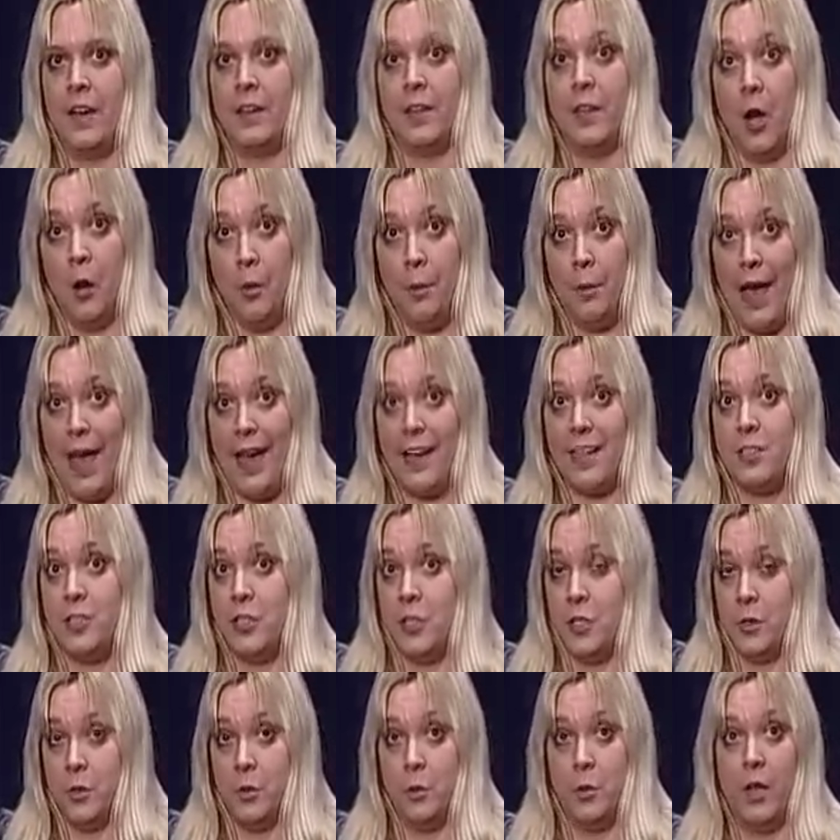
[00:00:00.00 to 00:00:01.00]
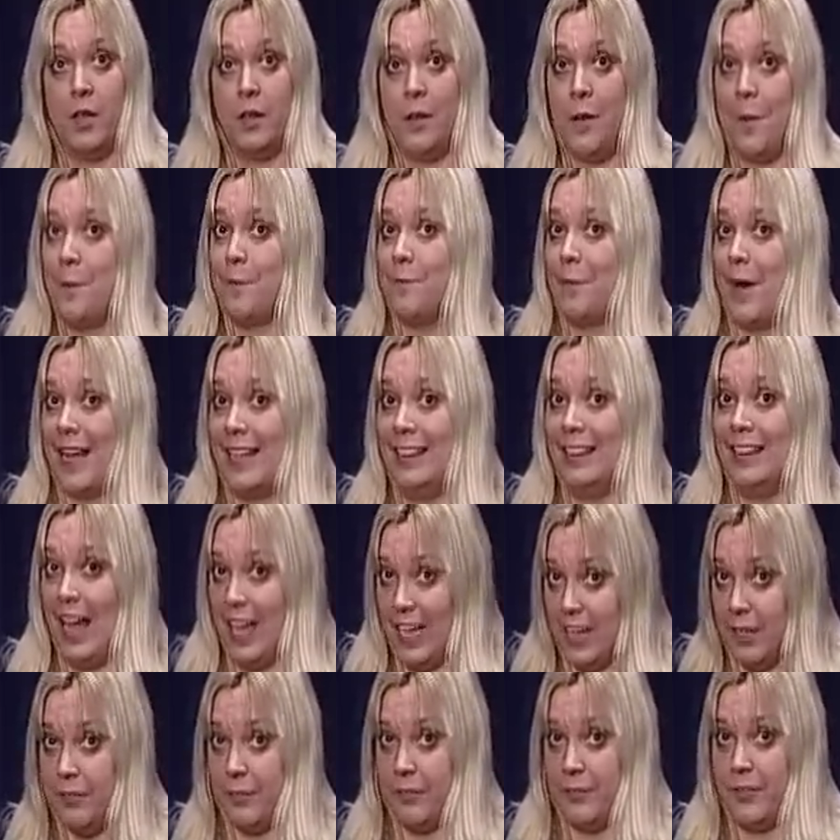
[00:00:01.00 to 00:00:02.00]
go back to my
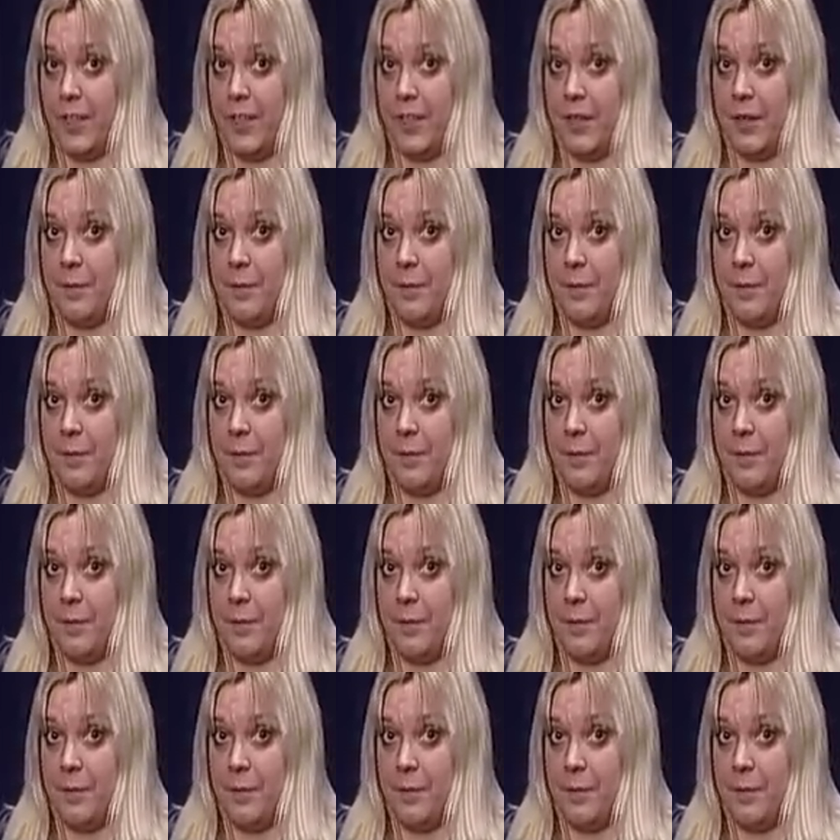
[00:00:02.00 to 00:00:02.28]
life.